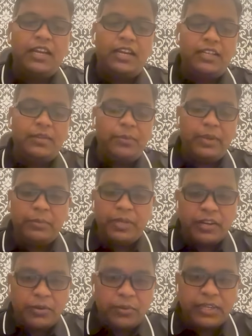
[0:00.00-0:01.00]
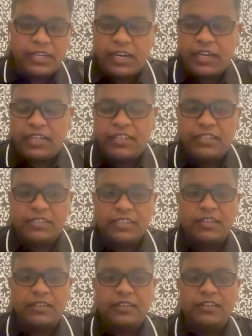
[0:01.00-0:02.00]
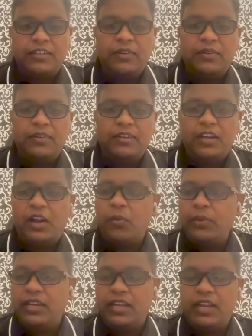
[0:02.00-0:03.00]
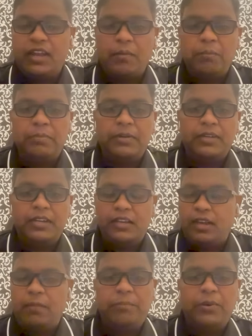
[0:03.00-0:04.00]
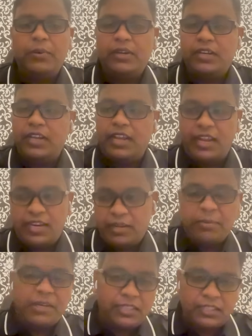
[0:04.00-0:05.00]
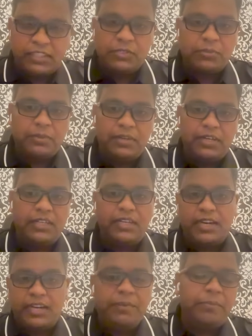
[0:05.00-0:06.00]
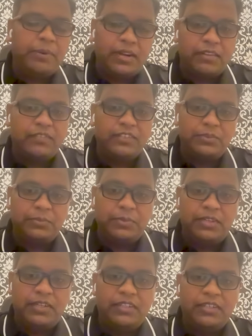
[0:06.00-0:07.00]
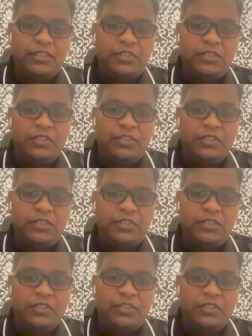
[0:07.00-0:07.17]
And the way we are looking at is, you know, how we can empower anybody in this world, in any part of this world,